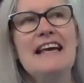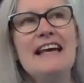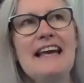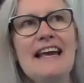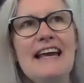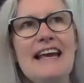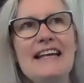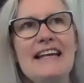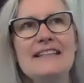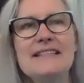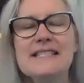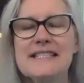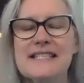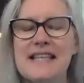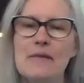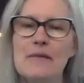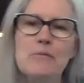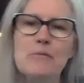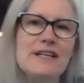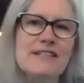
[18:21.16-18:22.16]
in
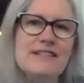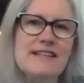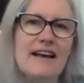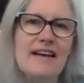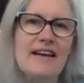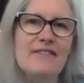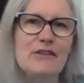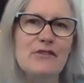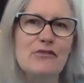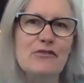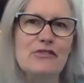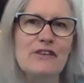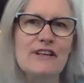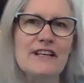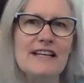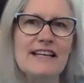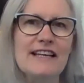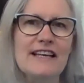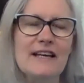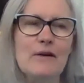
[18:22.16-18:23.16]
some ways I have the
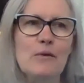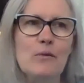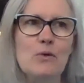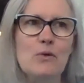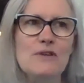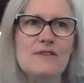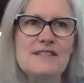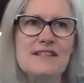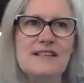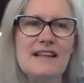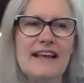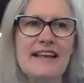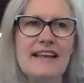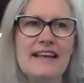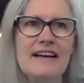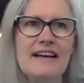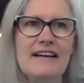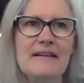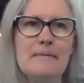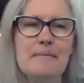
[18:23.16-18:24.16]
feeling it was like
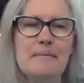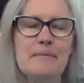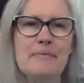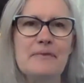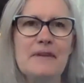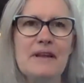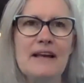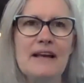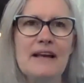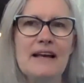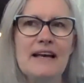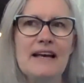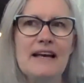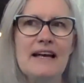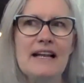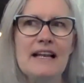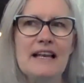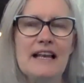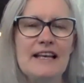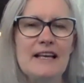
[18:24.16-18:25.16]

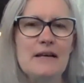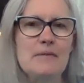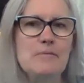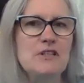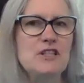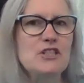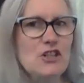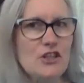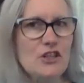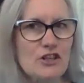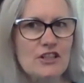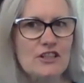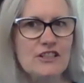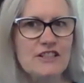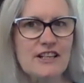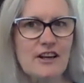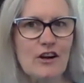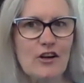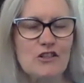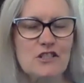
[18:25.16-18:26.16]
a maternity
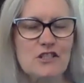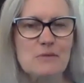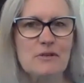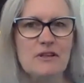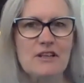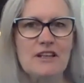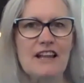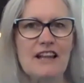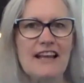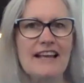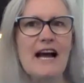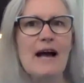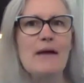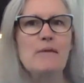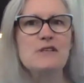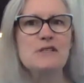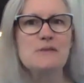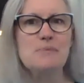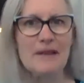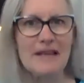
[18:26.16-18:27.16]
hospital, like I
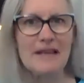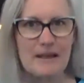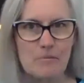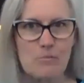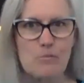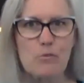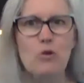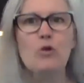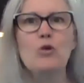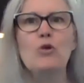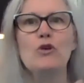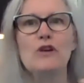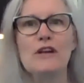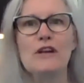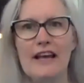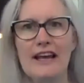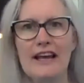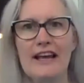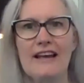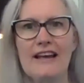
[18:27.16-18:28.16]
was being born
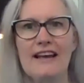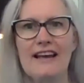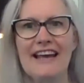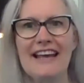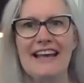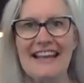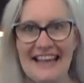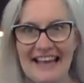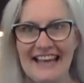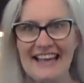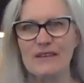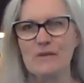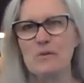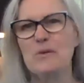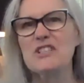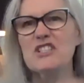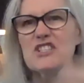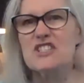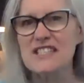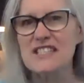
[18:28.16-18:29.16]
again,
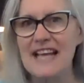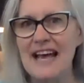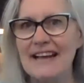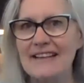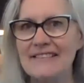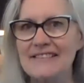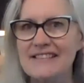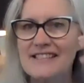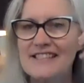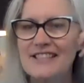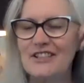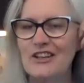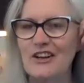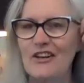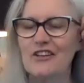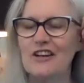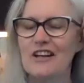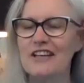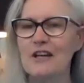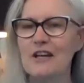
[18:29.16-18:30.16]
which sounds, you know,
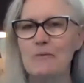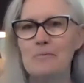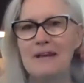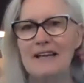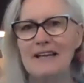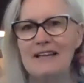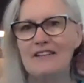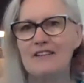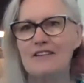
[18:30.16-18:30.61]
I don't mean